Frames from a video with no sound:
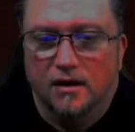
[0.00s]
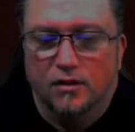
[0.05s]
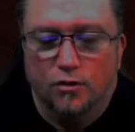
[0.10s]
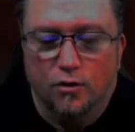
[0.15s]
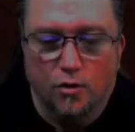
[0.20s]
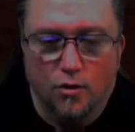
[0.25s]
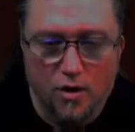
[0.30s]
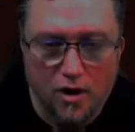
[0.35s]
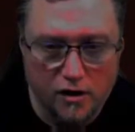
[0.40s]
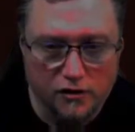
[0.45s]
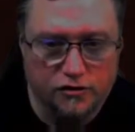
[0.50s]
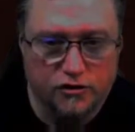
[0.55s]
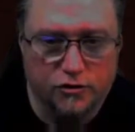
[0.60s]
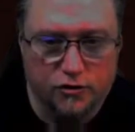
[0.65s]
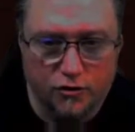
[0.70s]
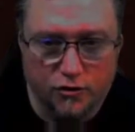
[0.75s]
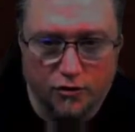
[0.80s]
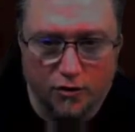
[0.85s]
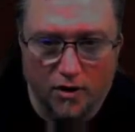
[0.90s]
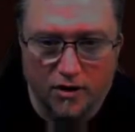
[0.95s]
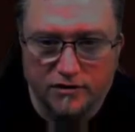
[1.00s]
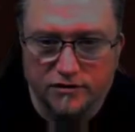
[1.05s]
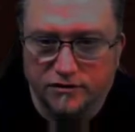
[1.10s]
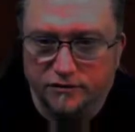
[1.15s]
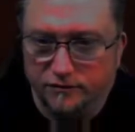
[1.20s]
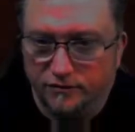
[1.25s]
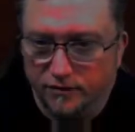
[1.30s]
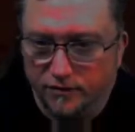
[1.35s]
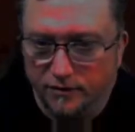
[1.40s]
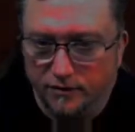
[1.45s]
They're not too
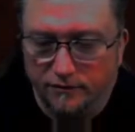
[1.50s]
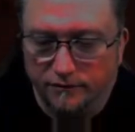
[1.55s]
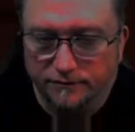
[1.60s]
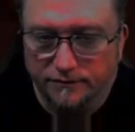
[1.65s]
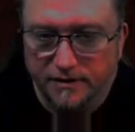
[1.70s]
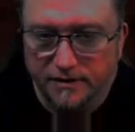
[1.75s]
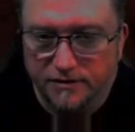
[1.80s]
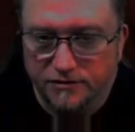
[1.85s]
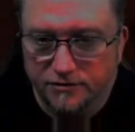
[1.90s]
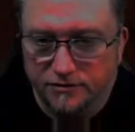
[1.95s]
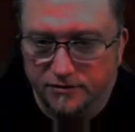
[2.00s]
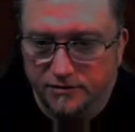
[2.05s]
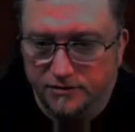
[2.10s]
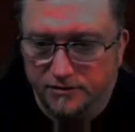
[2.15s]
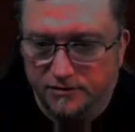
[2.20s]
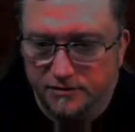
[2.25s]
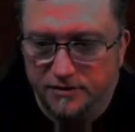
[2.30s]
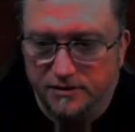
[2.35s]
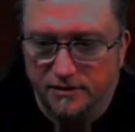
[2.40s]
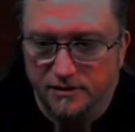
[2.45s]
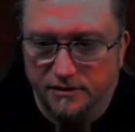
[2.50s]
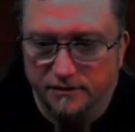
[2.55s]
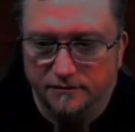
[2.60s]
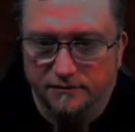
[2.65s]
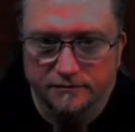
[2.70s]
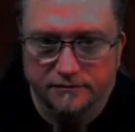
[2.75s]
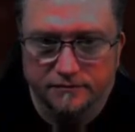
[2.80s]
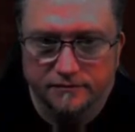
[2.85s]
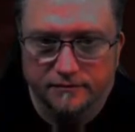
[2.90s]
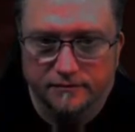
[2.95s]
aggressive though, as you can see.
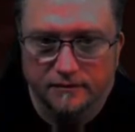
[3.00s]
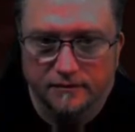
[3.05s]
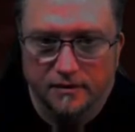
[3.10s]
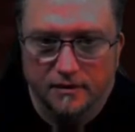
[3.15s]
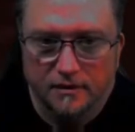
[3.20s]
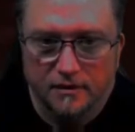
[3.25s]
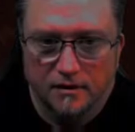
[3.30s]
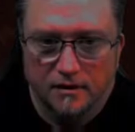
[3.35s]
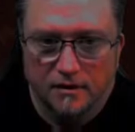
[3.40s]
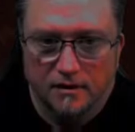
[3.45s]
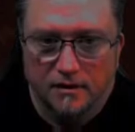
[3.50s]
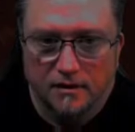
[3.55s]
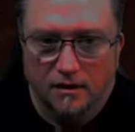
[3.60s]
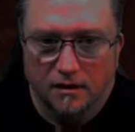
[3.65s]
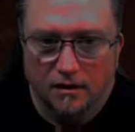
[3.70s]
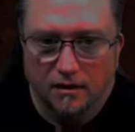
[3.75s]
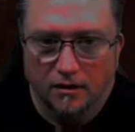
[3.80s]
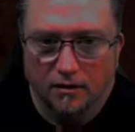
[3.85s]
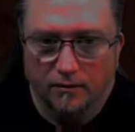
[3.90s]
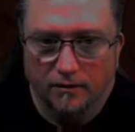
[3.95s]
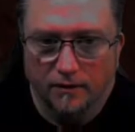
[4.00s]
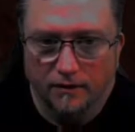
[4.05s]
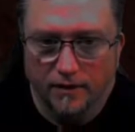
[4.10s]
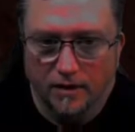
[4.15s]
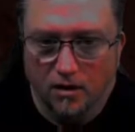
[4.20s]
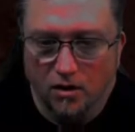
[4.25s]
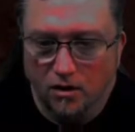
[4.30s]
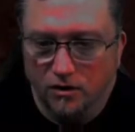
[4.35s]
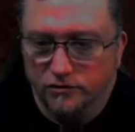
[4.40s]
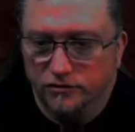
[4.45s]
And they
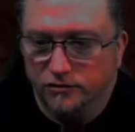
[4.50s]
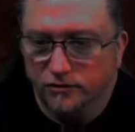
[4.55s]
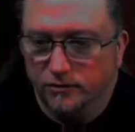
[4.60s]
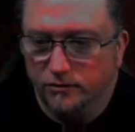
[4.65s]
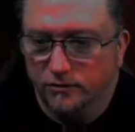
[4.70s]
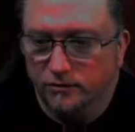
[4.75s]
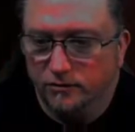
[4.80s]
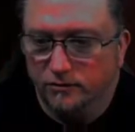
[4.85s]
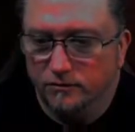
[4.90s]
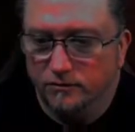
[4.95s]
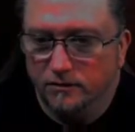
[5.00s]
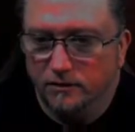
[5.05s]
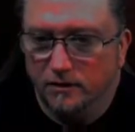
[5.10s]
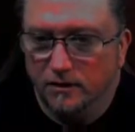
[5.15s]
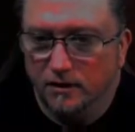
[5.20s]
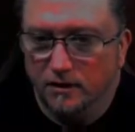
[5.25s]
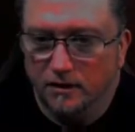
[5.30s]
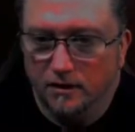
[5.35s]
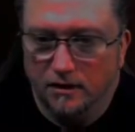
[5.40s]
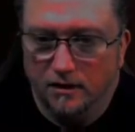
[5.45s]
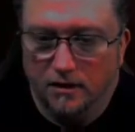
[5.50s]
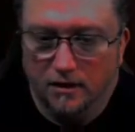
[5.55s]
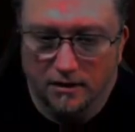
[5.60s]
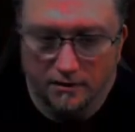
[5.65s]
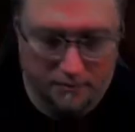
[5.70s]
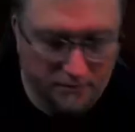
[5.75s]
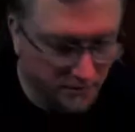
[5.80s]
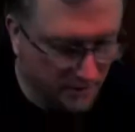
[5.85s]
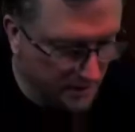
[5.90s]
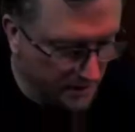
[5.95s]
also,
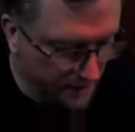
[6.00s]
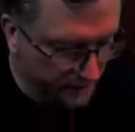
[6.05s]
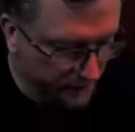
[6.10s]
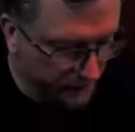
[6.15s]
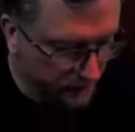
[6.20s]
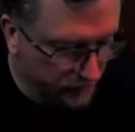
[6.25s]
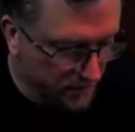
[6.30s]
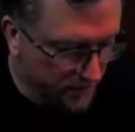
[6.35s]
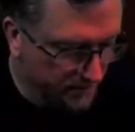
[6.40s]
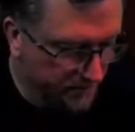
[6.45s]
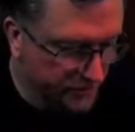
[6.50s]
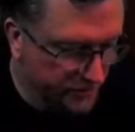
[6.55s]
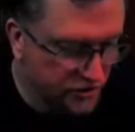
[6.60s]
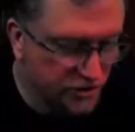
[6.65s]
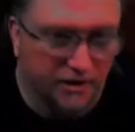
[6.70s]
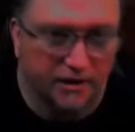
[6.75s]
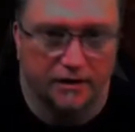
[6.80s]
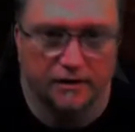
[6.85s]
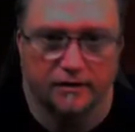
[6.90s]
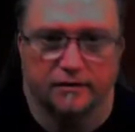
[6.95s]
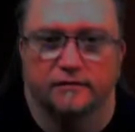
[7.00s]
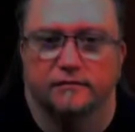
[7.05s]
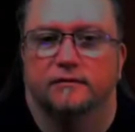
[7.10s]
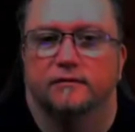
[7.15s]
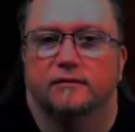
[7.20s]
I'm gonna have to drop my chicken.